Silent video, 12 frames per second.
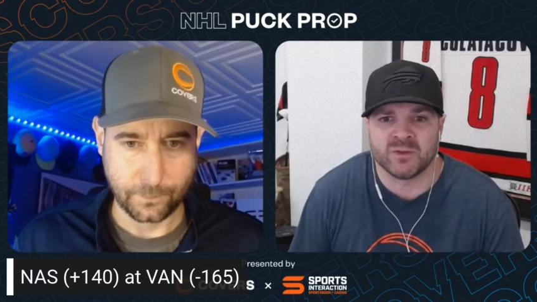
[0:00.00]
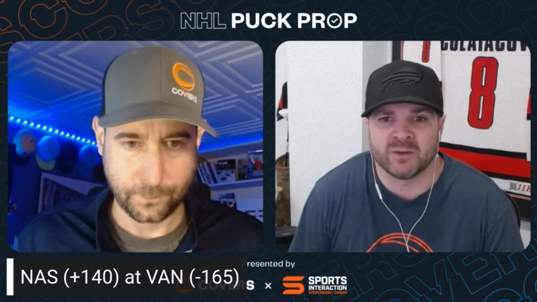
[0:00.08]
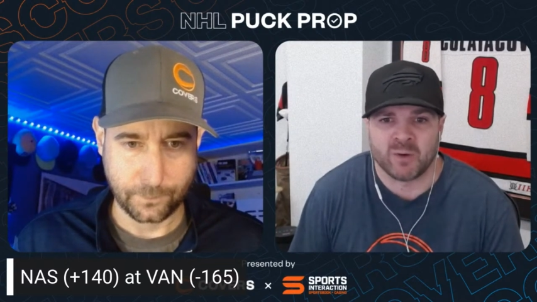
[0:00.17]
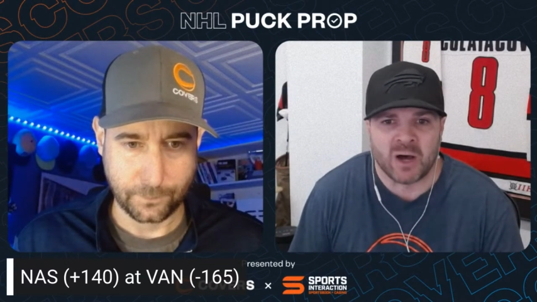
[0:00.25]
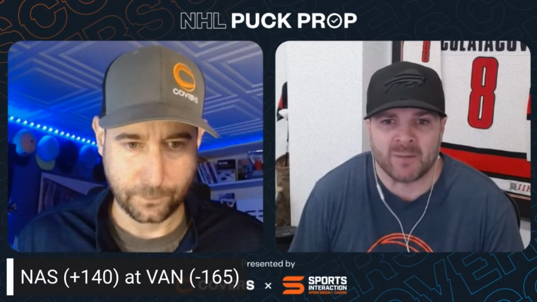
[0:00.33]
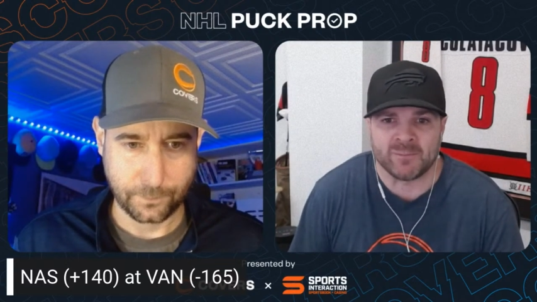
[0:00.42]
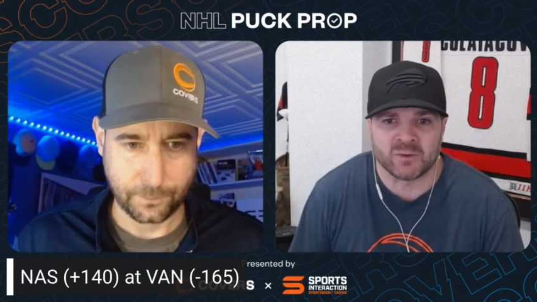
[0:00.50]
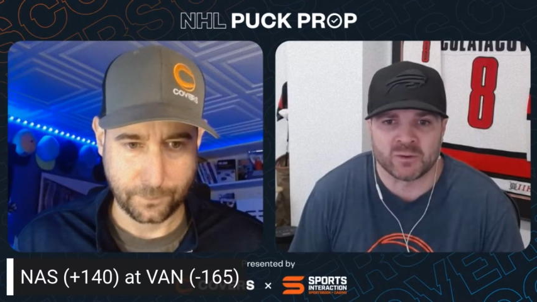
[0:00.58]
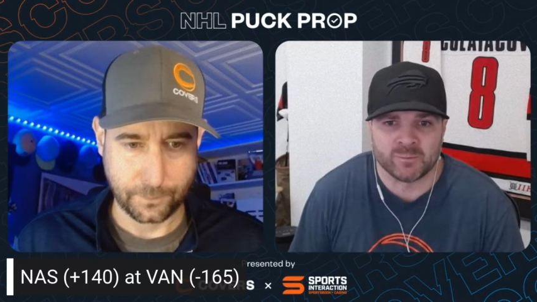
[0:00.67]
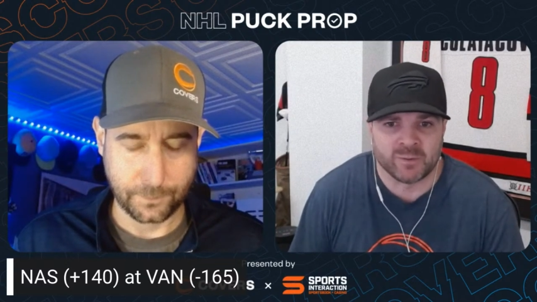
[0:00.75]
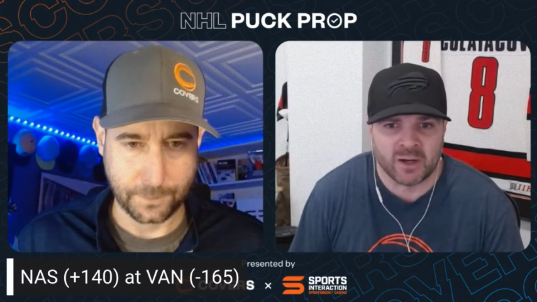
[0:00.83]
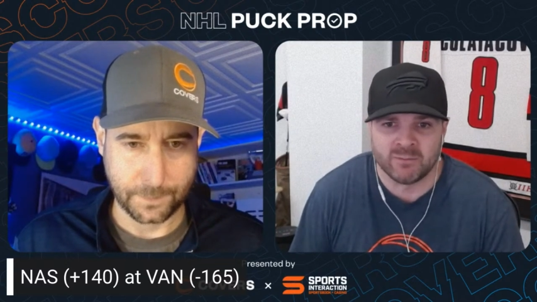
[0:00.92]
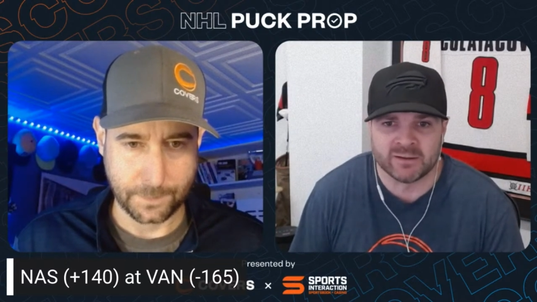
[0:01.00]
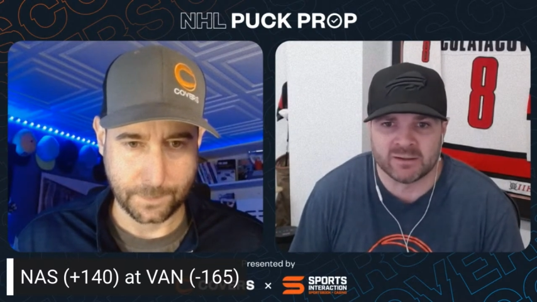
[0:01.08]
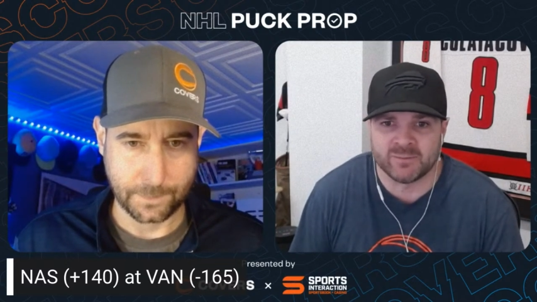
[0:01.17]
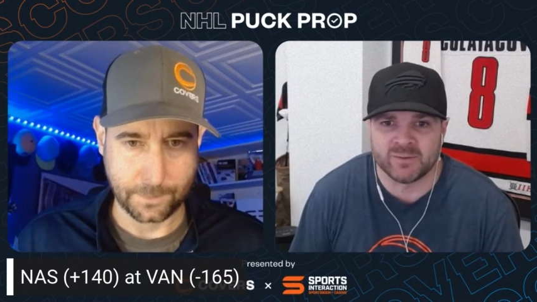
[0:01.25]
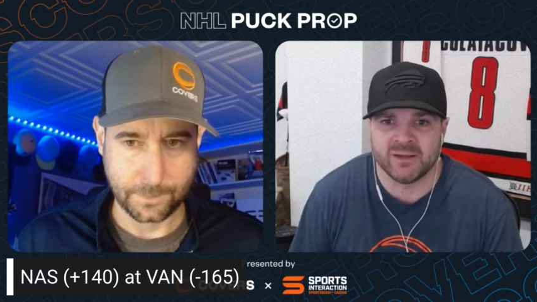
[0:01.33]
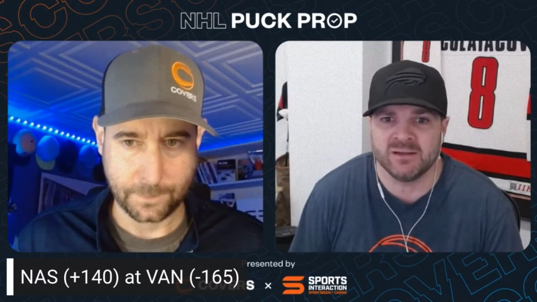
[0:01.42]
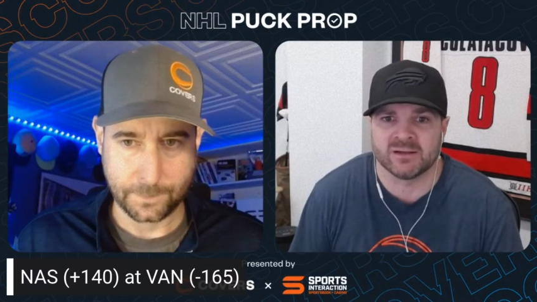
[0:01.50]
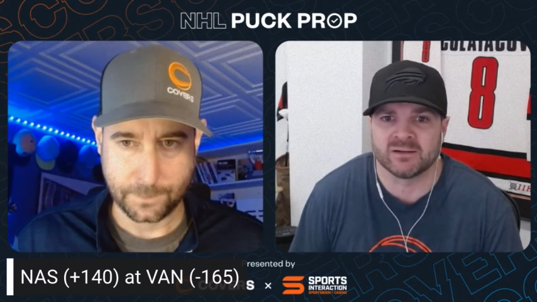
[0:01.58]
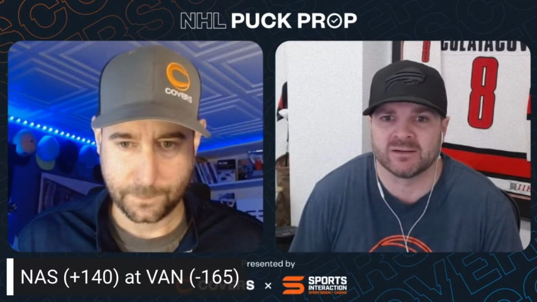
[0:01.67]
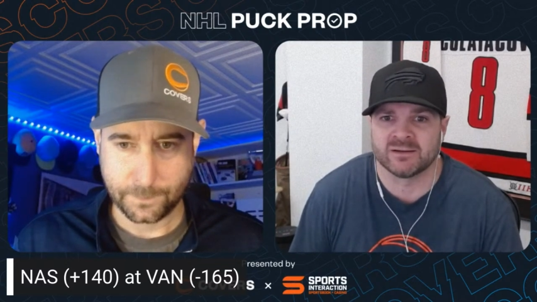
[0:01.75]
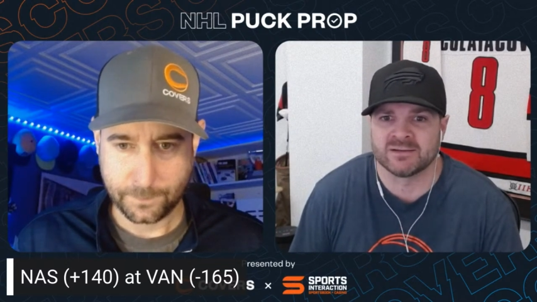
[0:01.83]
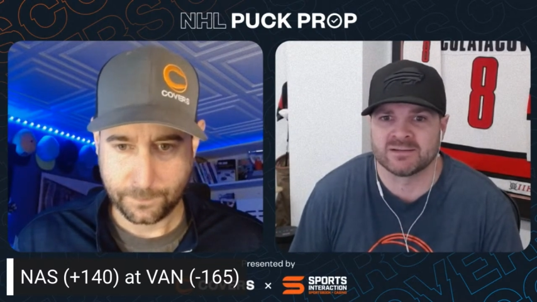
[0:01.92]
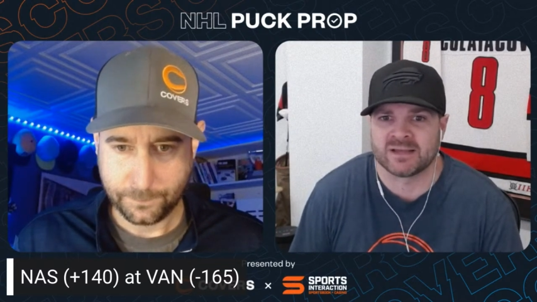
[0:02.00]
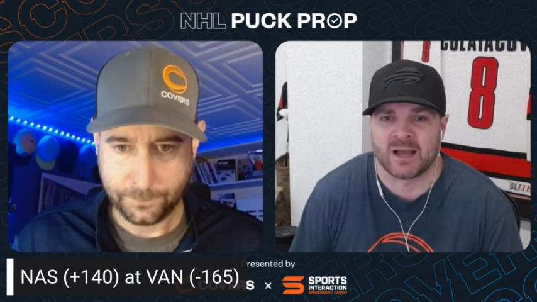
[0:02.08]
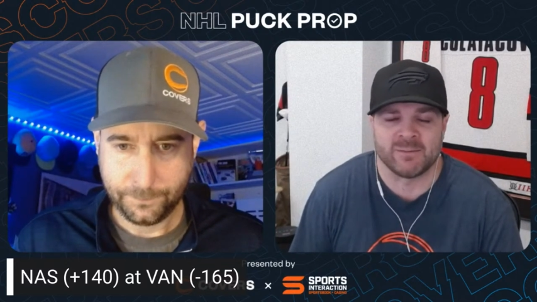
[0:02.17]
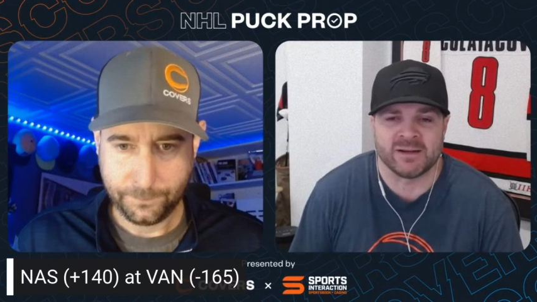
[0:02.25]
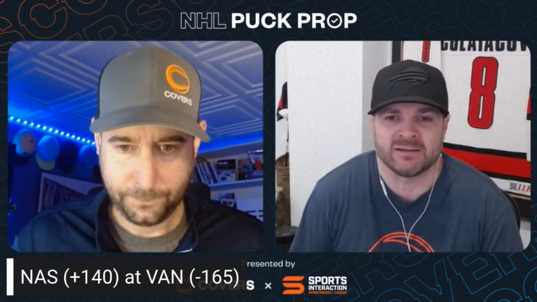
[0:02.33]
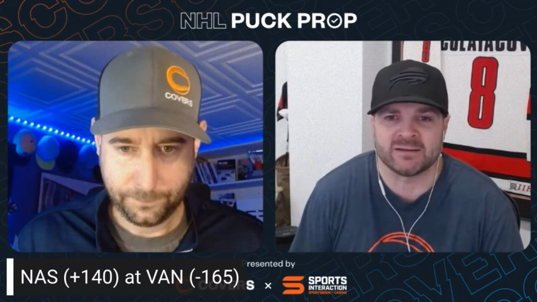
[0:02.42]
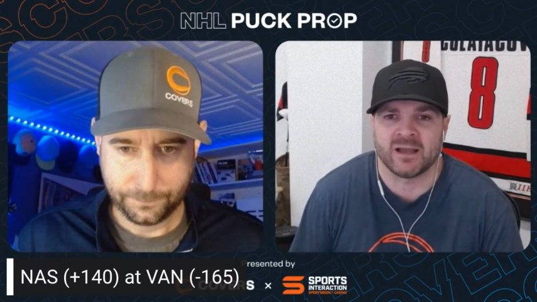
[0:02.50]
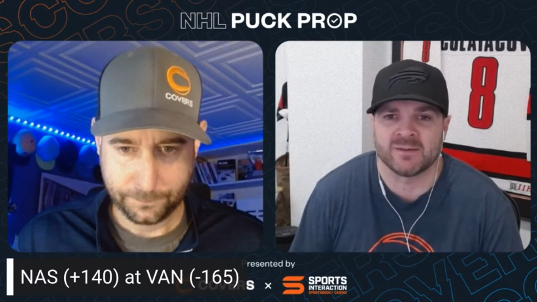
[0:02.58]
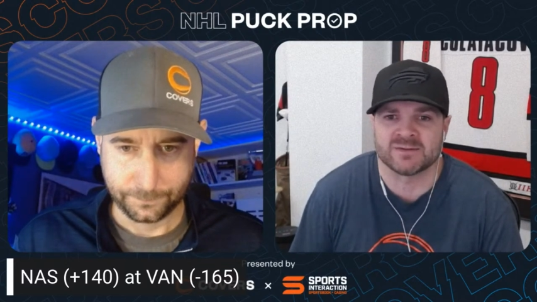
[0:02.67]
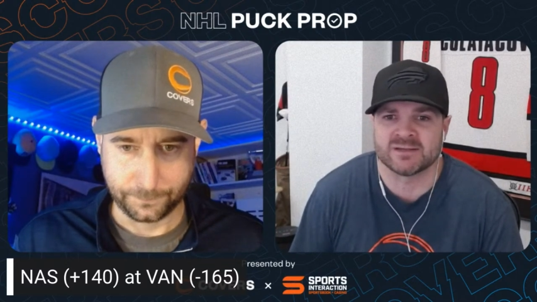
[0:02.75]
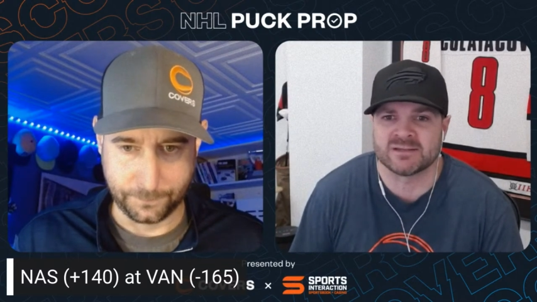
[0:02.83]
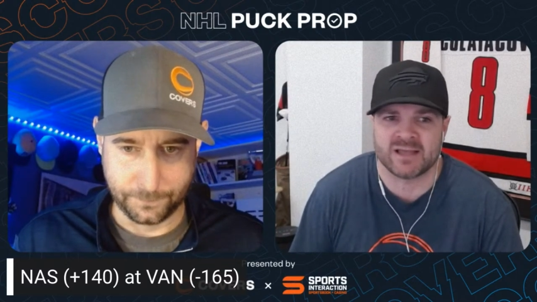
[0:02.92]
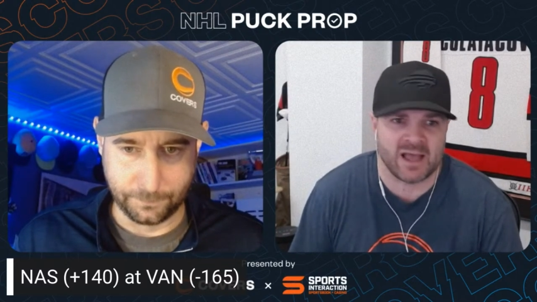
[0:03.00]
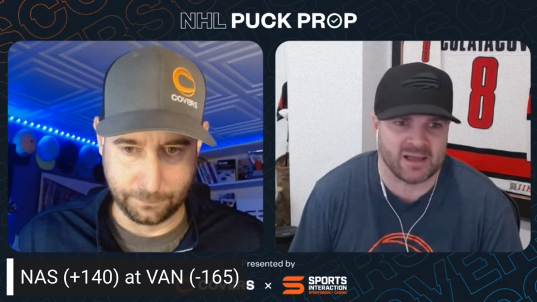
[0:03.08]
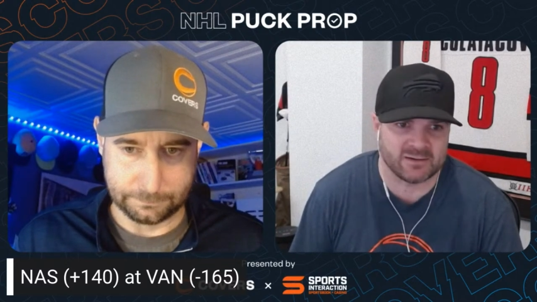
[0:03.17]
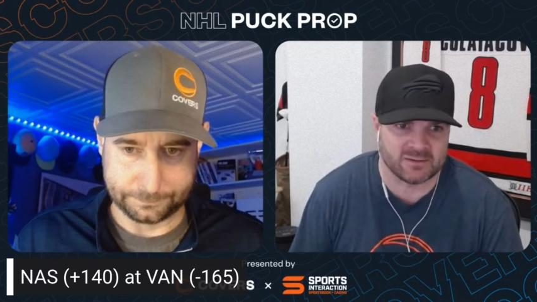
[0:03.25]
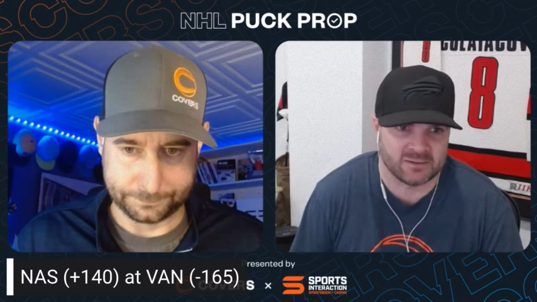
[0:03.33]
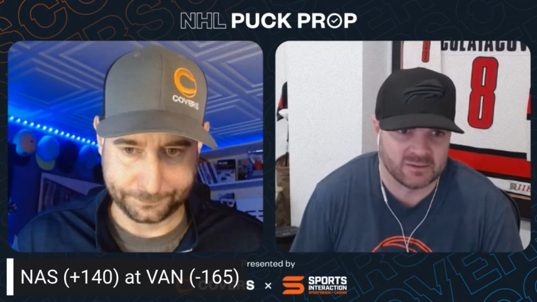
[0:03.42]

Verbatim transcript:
Speaker 1: the popular public opinion because how many times does that